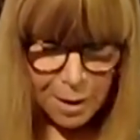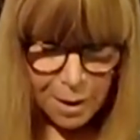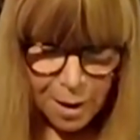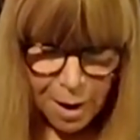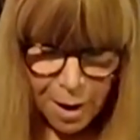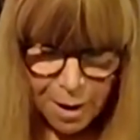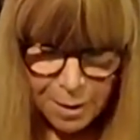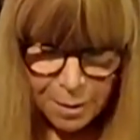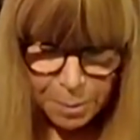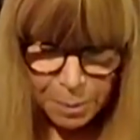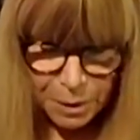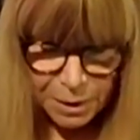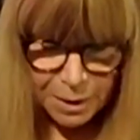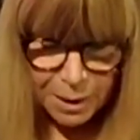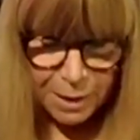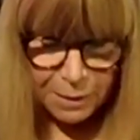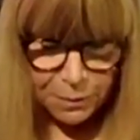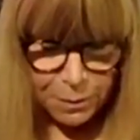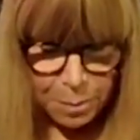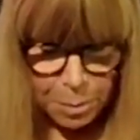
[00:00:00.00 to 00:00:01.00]

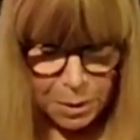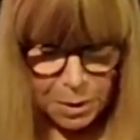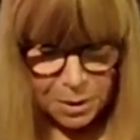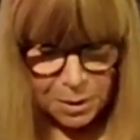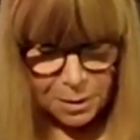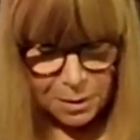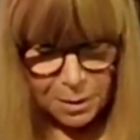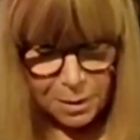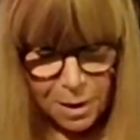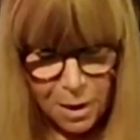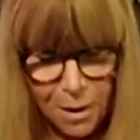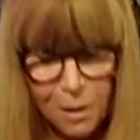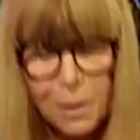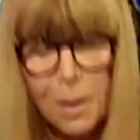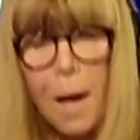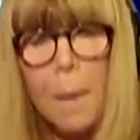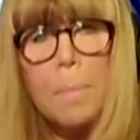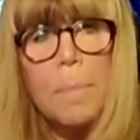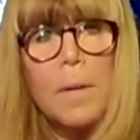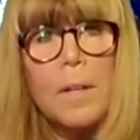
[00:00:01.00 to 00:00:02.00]
Unbelievable. A
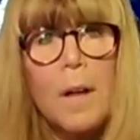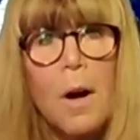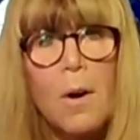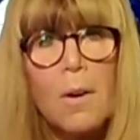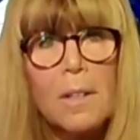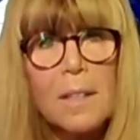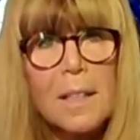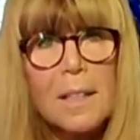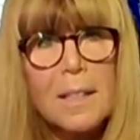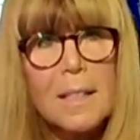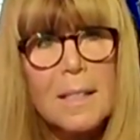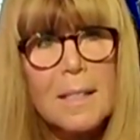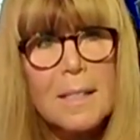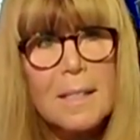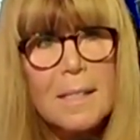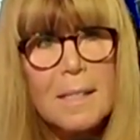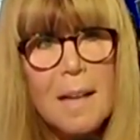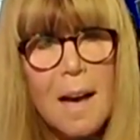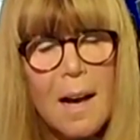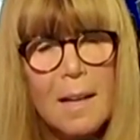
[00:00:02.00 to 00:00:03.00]
lump of coal in your
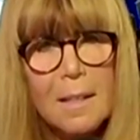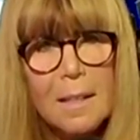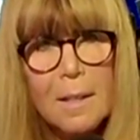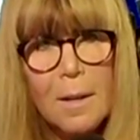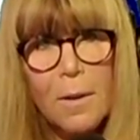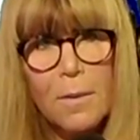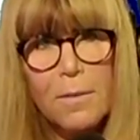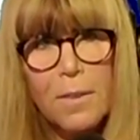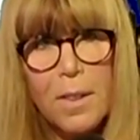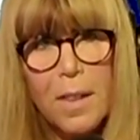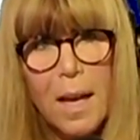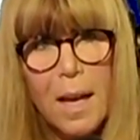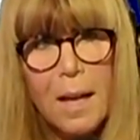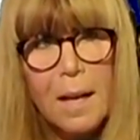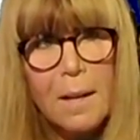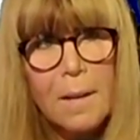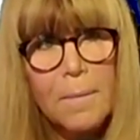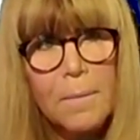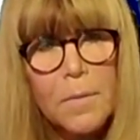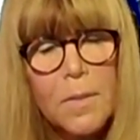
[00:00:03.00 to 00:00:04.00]
stocking over
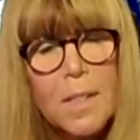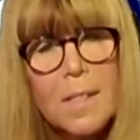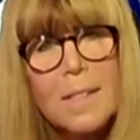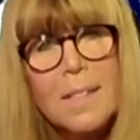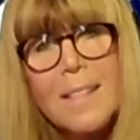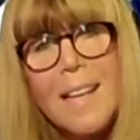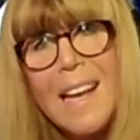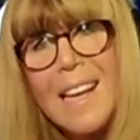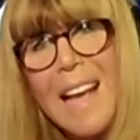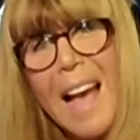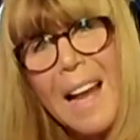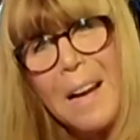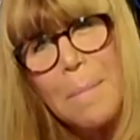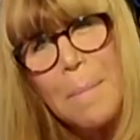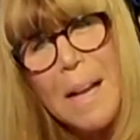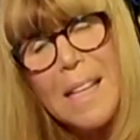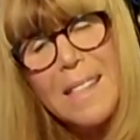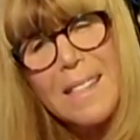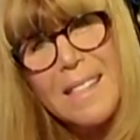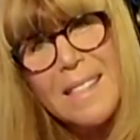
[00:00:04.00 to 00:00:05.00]
there. Stay out of
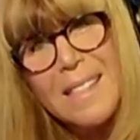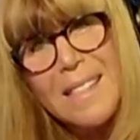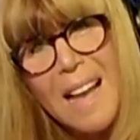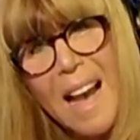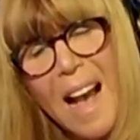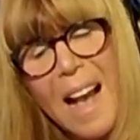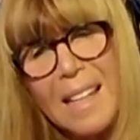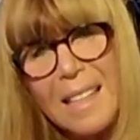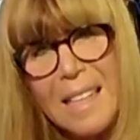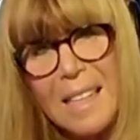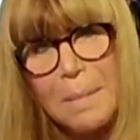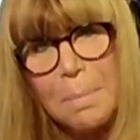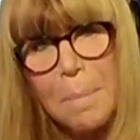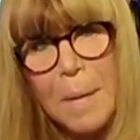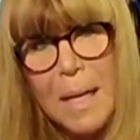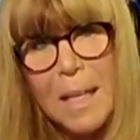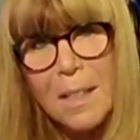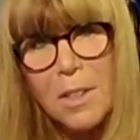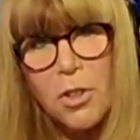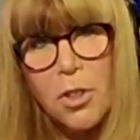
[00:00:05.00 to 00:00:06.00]
my stocking,
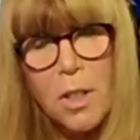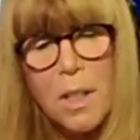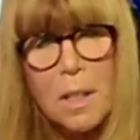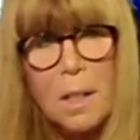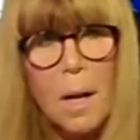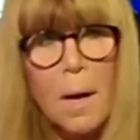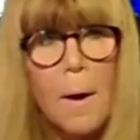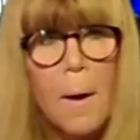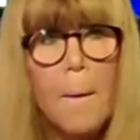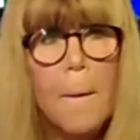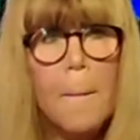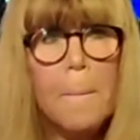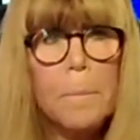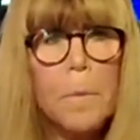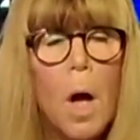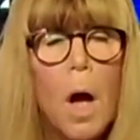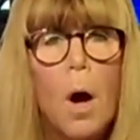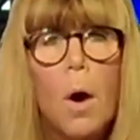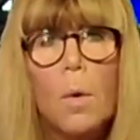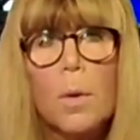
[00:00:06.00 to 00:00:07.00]
Manchin.
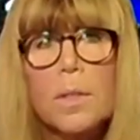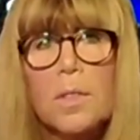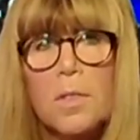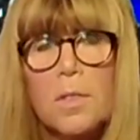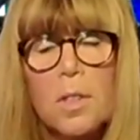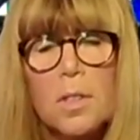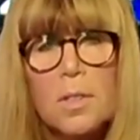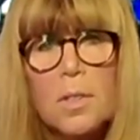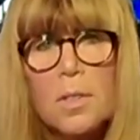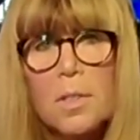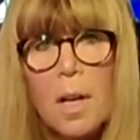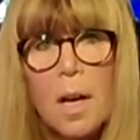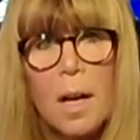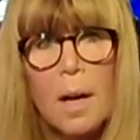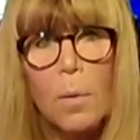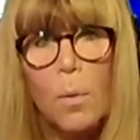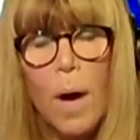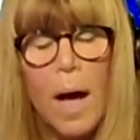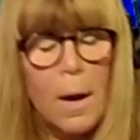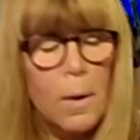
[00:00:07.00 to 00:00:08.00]
Oh, it's just
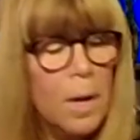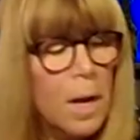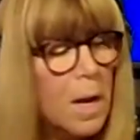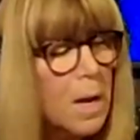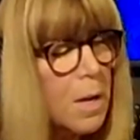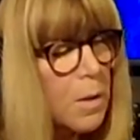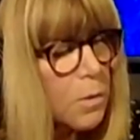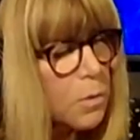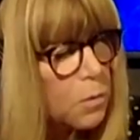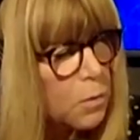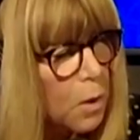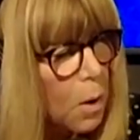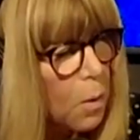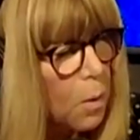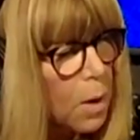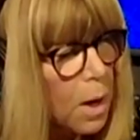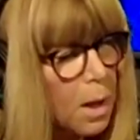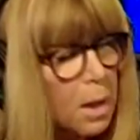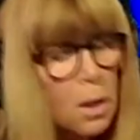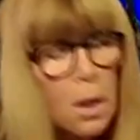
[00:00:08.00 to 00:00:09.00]
wow.
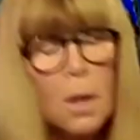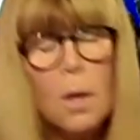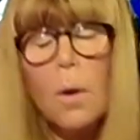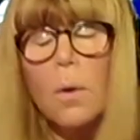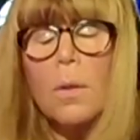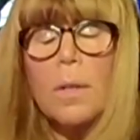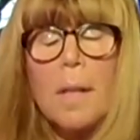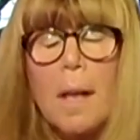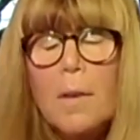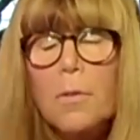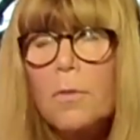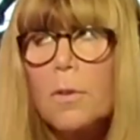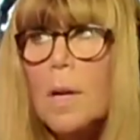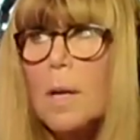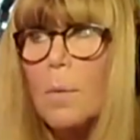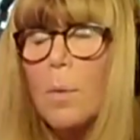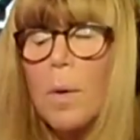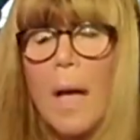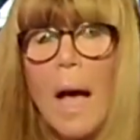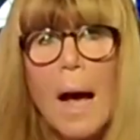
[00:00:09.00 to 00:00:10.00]
So, you know,
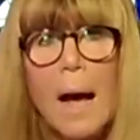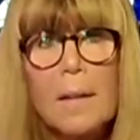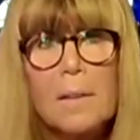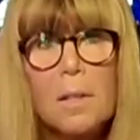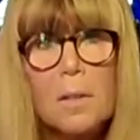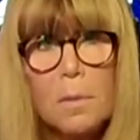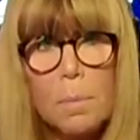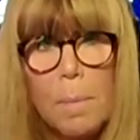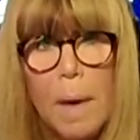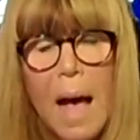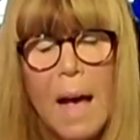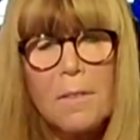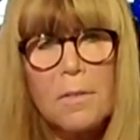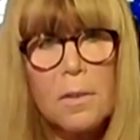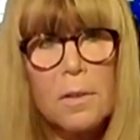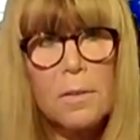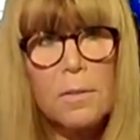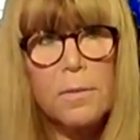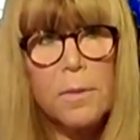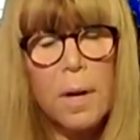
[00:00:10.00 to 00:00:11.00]
yesterday we had this
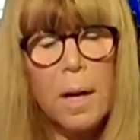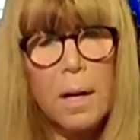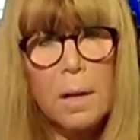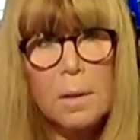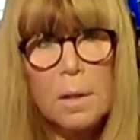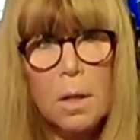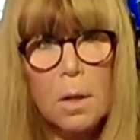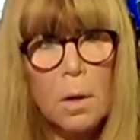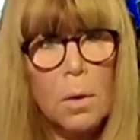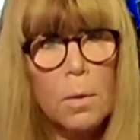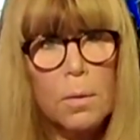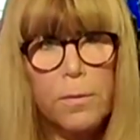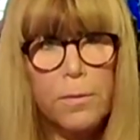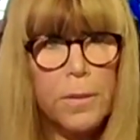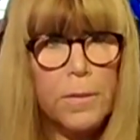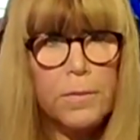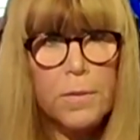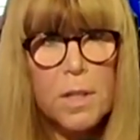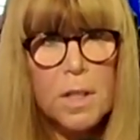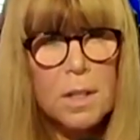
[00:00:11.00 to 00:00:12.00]
massive, you know,
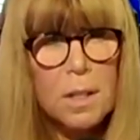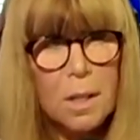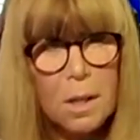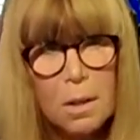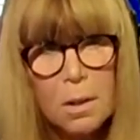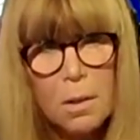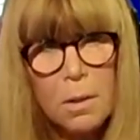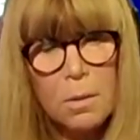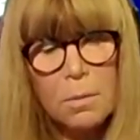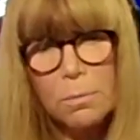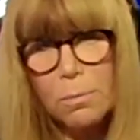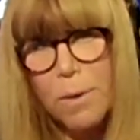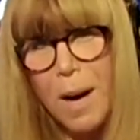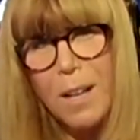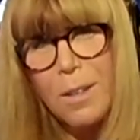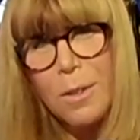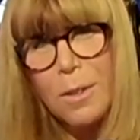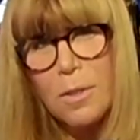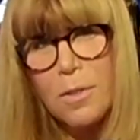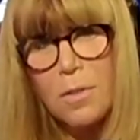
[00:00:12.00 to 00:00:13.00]
50-year
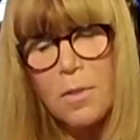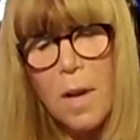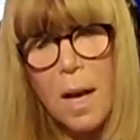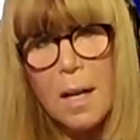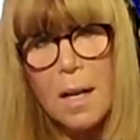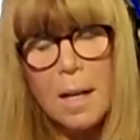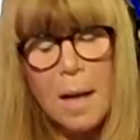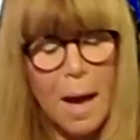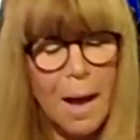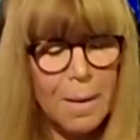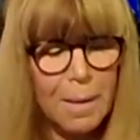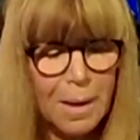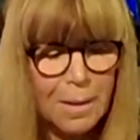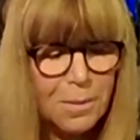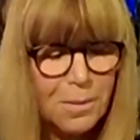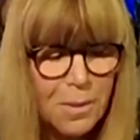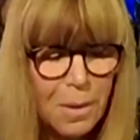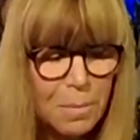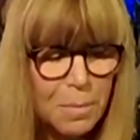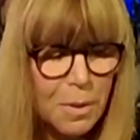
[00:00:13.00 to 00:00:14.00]
record-setting,
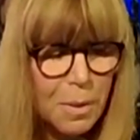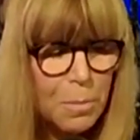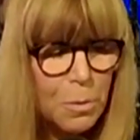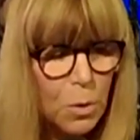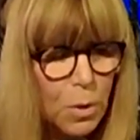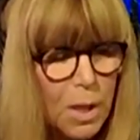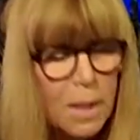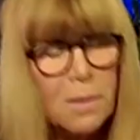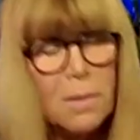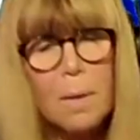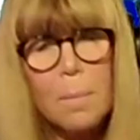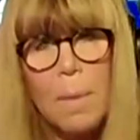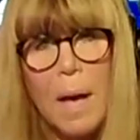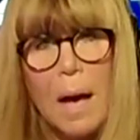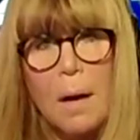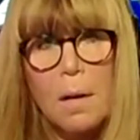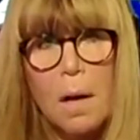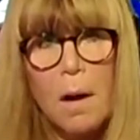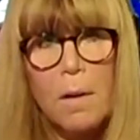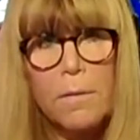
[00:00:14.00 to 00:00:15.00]
some crazy
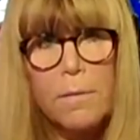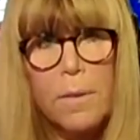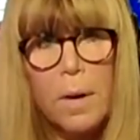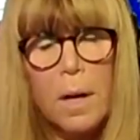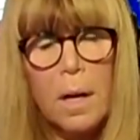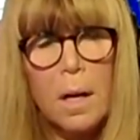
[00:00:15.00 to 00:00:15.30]
amount of